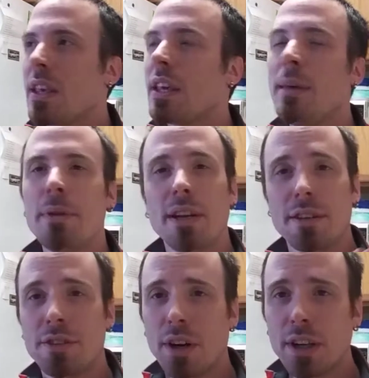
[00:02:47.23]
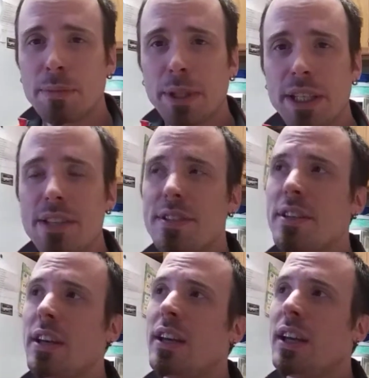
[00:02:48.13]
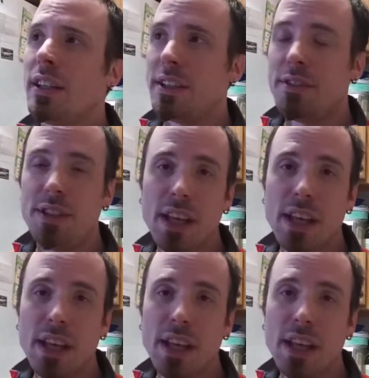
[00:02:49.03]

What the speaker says: Keep it in a dark place. In the